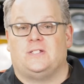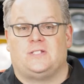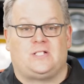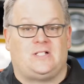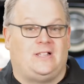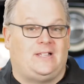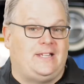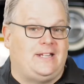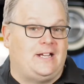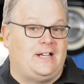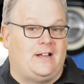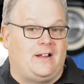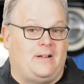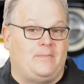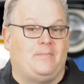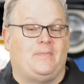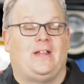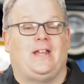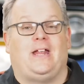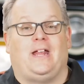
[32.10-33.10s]
just clean it
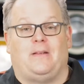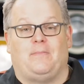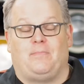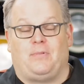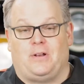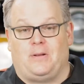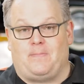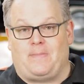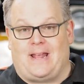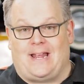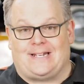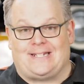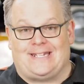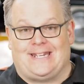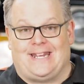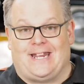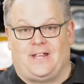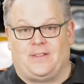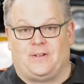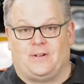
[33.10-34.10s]
up and put it back
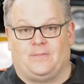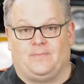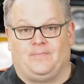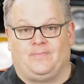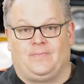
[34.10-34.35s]
together?